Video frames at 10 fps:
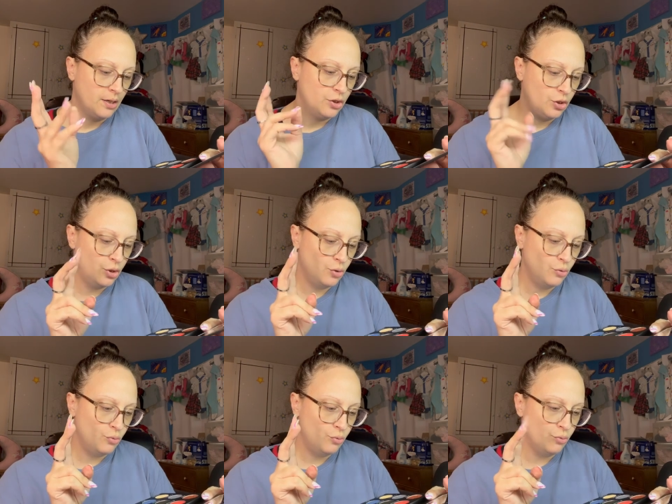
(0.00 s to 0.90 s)

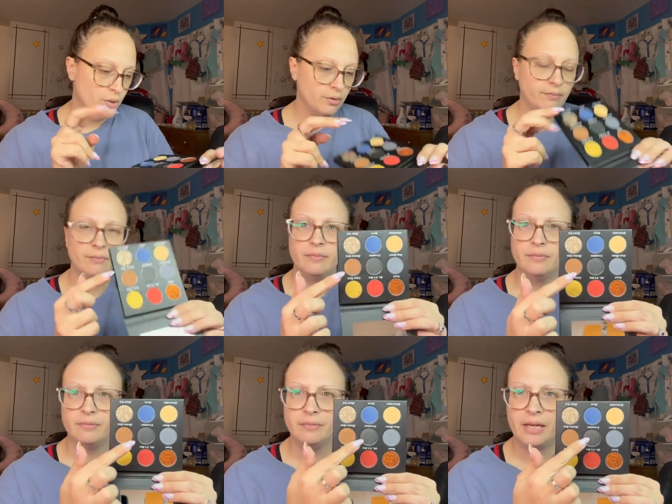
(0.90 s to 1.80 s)
two
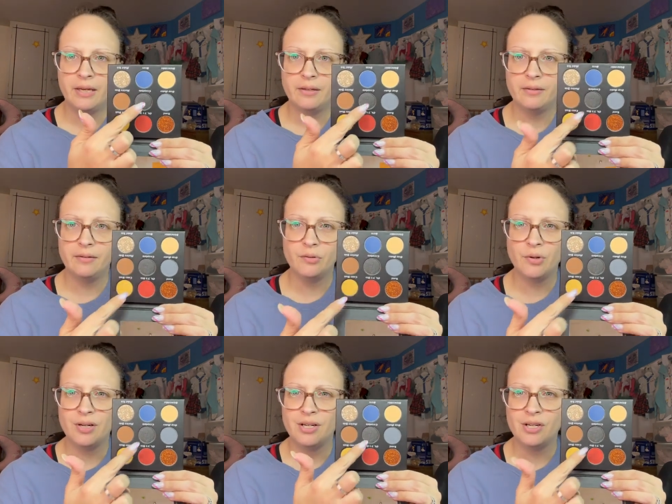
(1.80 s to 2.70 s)
like
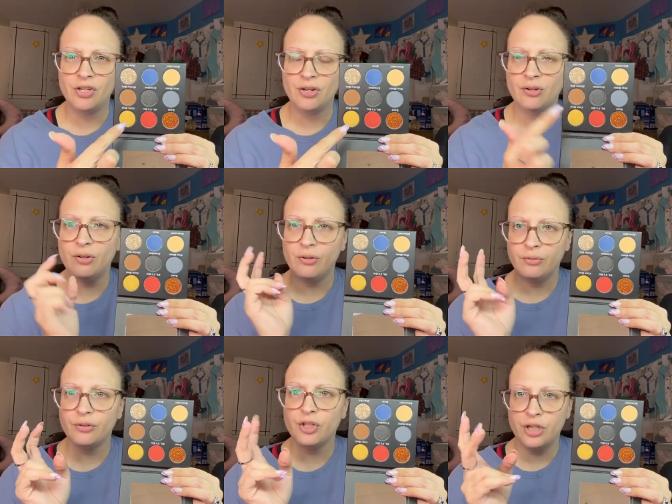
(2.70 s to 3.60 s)
traditional
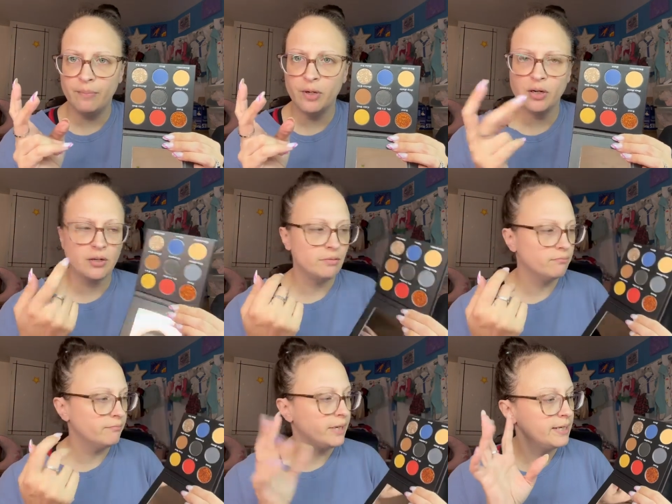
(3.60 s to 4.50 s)
shimmer,
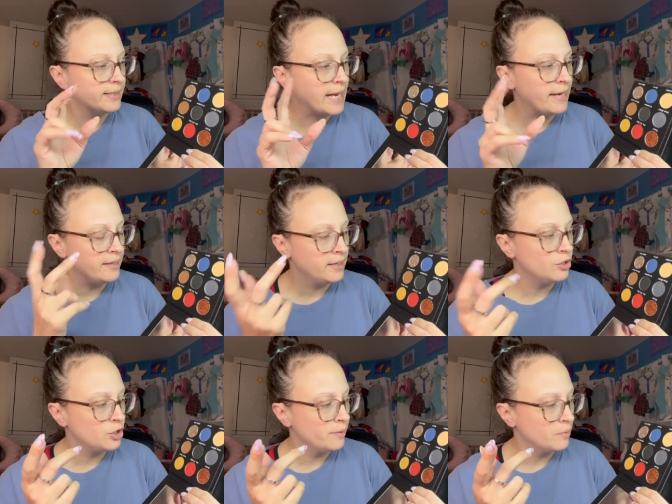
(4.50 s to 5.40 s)
like satiny
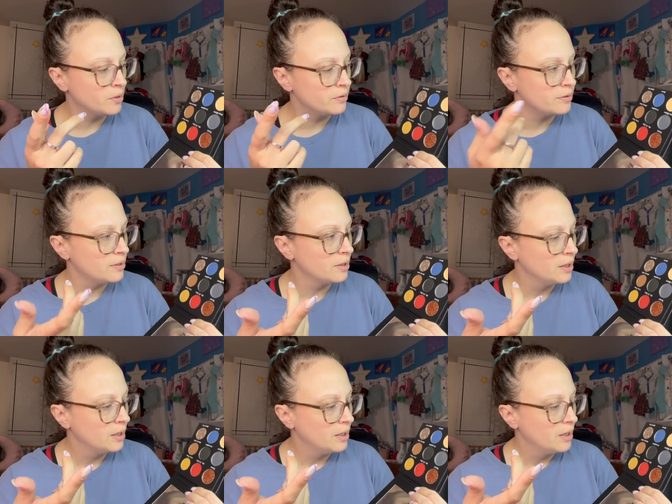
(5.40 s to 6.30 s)
shimmers.
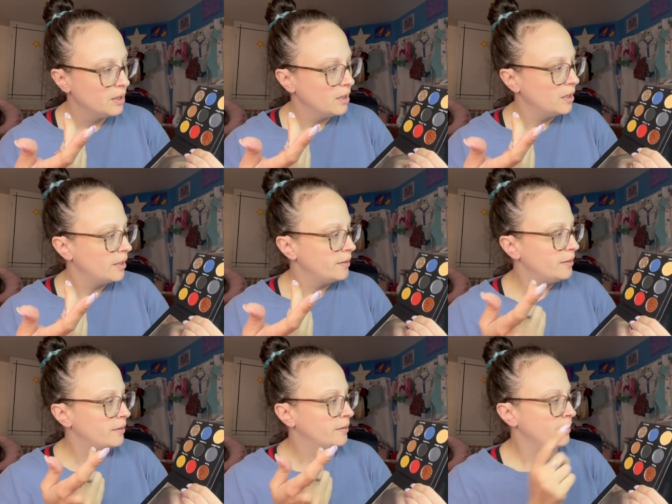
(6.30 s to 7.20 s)

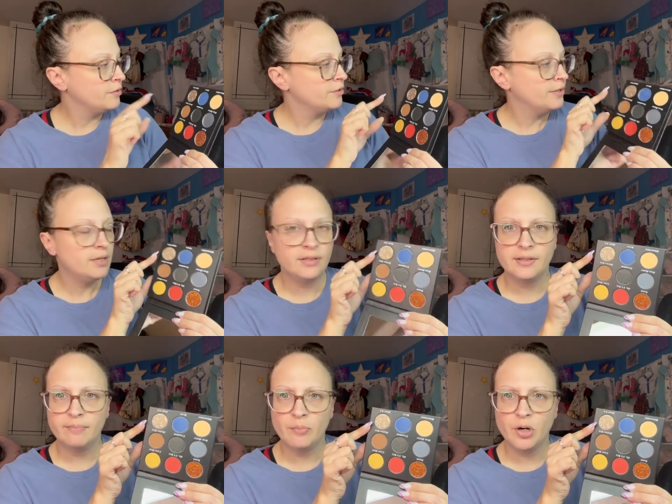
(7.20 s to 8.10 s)
There's
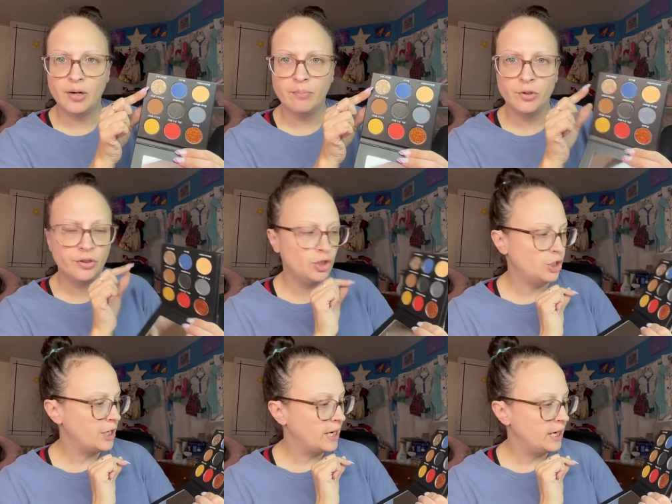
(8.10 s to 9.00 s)
this marbled
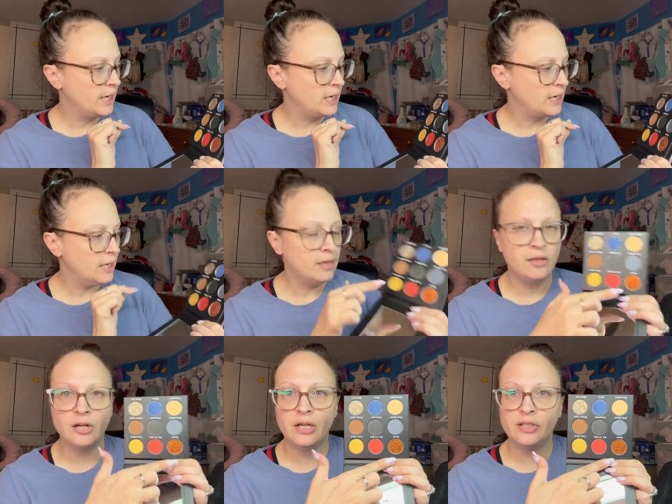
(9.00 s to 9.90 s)
shade, and then
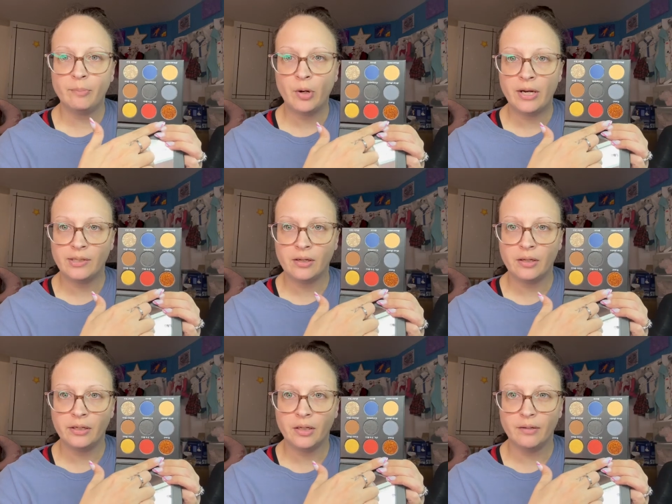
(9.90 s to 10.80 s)
there is a pressed
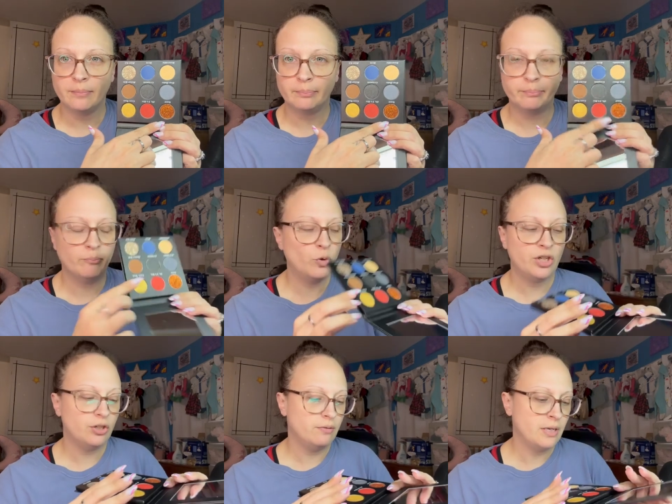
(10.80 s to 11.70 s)
glitter,
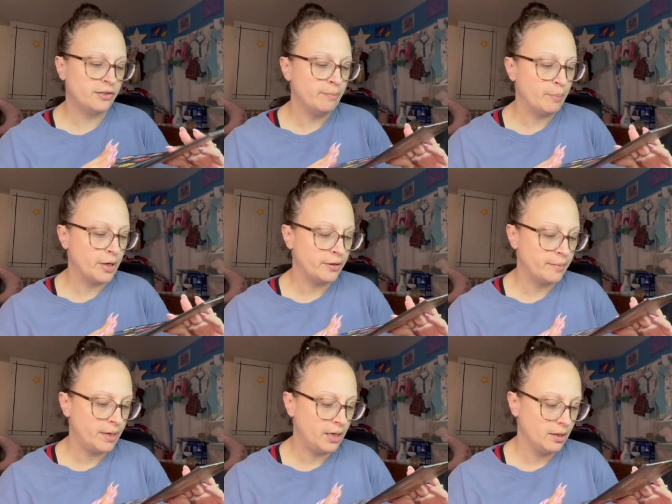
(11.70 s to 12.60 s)
which doesn't bother
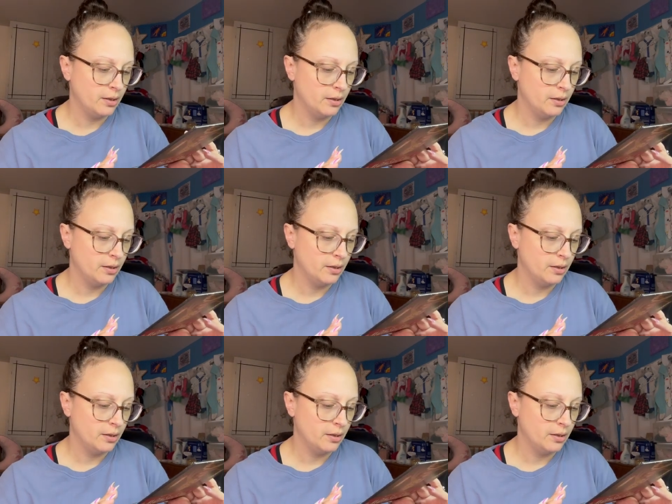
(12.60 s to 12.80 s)
me.